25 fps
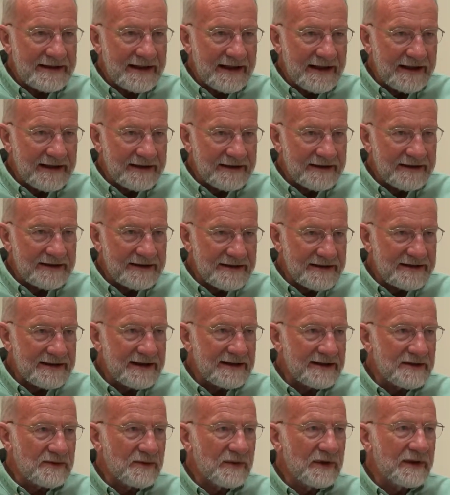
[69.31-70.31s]
that and
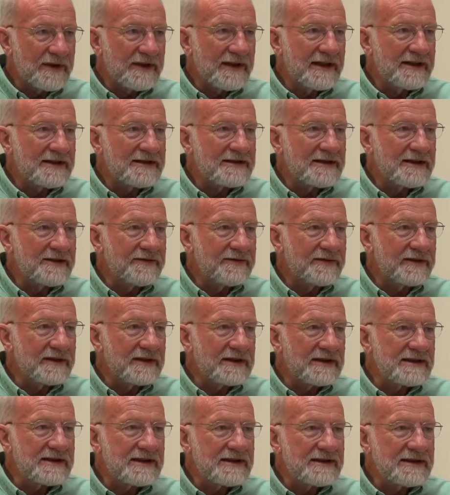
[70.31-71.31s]
says what those
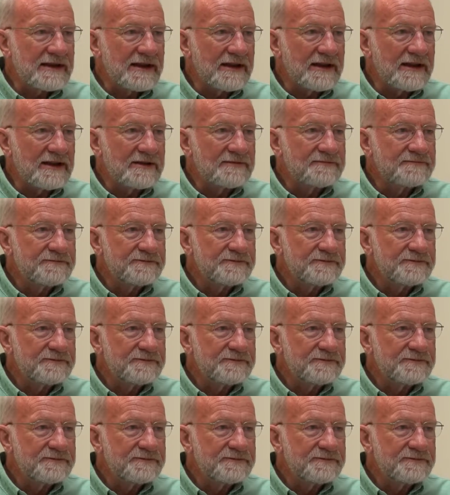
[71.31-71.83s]
differences are.